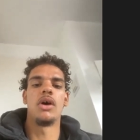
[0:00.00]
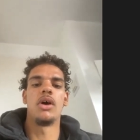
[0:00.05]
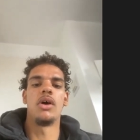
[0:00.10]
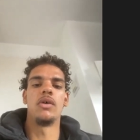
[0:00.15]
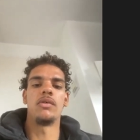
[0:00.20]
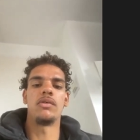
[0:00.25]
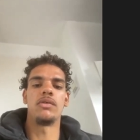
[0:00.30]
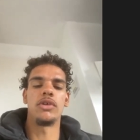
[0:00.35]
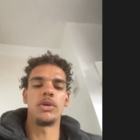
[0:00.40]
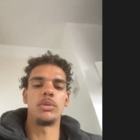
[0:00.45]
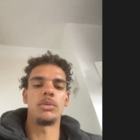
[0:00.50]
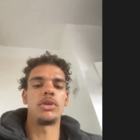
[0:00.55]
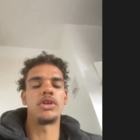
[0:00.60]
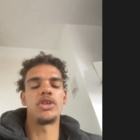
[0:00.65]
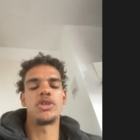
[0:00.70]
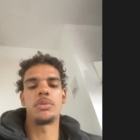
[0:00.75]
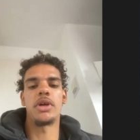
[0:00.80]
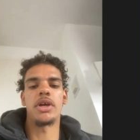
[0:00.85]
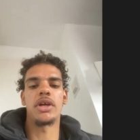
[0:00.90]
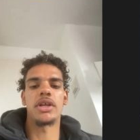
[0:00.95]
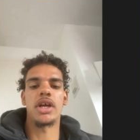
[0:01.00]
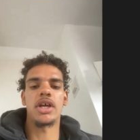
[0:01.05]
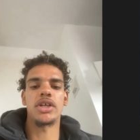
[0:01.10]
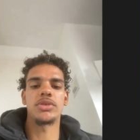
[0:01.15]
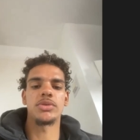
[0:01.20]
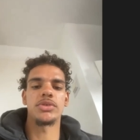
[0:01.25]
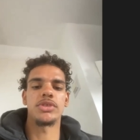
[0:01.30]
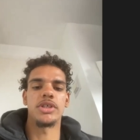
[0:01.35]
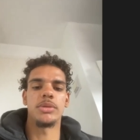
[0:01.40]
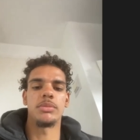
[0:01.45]
hopefully with the Jamaican
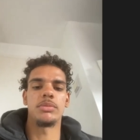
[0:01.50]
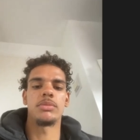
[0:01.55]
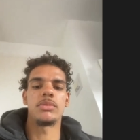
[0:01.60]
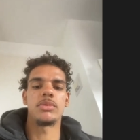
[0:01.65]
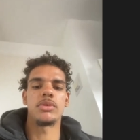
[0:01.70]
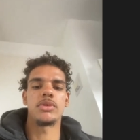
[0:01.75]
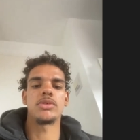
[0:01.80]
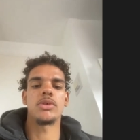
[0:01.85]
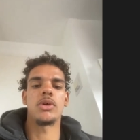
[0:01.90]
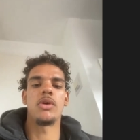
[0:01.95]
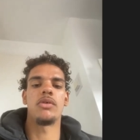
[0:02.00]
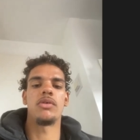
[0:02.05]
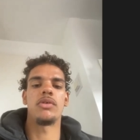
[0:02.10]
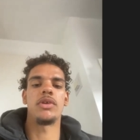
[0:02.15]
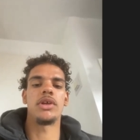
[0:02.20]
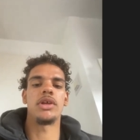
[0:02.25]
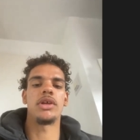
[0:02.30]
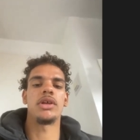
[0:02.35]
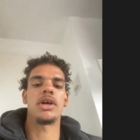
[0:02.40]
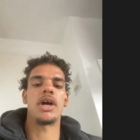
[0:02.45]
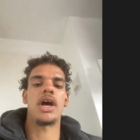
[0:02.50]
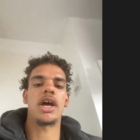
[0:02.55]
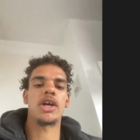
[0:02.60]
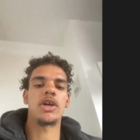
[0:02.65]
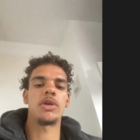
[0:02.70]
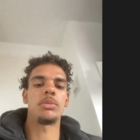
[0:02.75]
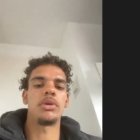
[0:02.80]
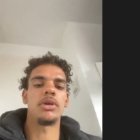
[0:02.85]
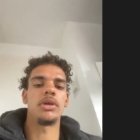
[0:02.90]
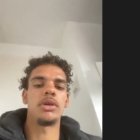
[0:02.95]
national team. So hopefully I
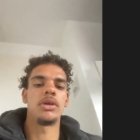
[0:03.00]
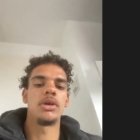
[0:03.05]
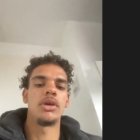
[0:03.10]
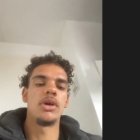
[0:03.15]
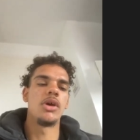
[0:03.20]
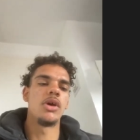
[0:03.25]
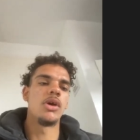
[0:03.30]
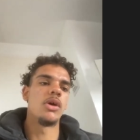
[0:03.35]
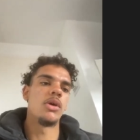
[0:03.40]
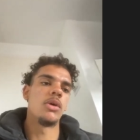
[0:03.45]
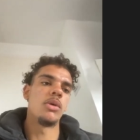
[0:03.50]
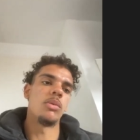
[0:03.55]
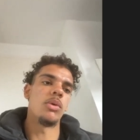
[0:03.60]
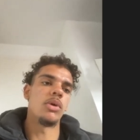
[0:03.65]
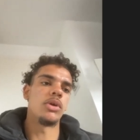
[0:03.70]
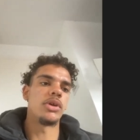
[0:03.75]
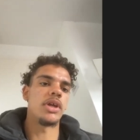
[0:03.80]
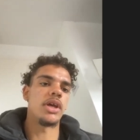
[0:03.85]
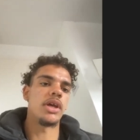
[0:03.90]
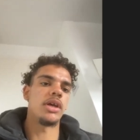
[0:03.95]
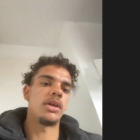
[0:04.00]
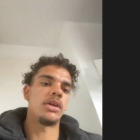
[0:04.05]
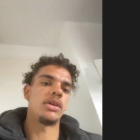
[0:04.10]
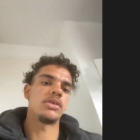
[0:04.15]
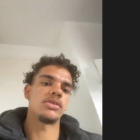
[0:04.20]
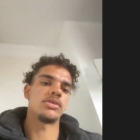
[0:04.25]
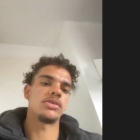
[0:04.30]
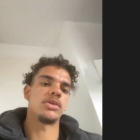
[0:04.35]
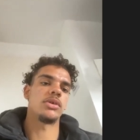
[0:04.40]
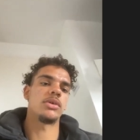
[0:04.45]
could be one day
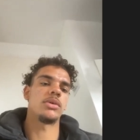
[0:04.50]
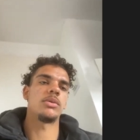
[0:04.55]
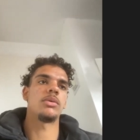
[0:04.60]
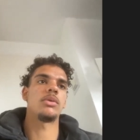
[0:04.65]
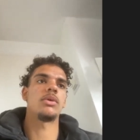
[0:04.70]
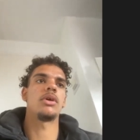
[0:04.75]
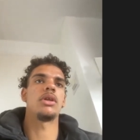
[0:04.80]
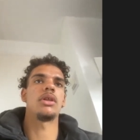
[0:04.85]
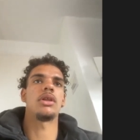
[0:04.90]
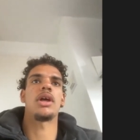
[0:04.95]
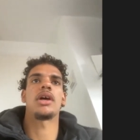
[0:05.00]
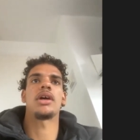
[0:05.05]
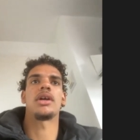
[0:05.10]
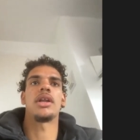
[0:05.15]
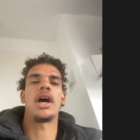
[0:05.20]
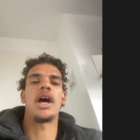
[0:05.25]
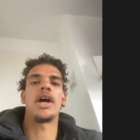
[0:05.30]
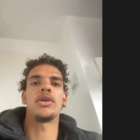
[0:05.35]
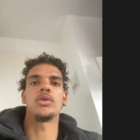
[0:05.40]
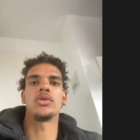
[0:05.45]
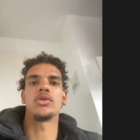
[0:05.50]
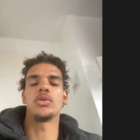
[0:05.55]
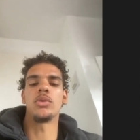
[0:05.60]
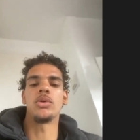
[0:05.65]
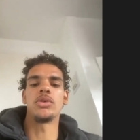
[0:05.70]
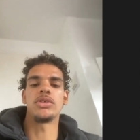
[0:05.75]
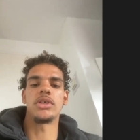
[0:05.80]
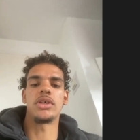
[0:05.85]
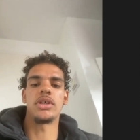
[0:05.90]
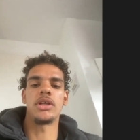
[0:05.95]
so like an idol
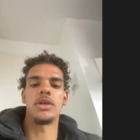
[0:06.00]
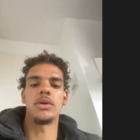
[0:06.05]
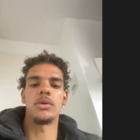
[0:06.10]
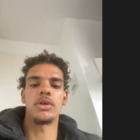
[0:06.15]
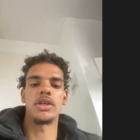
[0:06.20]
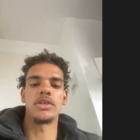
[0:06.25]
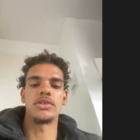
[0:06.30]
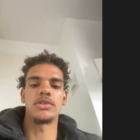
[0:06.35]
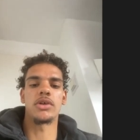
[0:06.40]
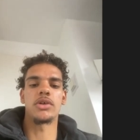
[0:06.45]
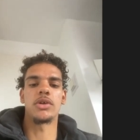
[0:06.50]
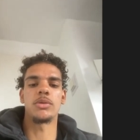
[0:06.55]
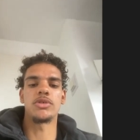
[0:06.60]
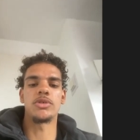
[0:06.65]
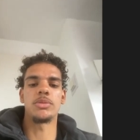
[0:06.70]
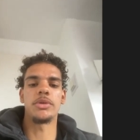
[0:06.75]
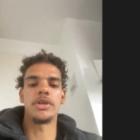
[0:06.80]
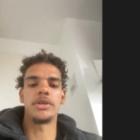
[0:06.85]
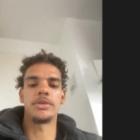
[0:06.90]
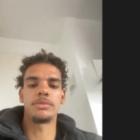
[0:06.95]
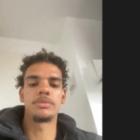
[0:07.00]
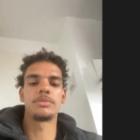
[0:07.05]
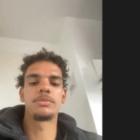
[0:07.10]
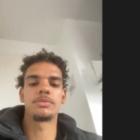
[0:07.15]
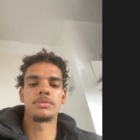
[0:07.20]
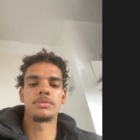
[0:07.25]
towards a little kids looking up to me.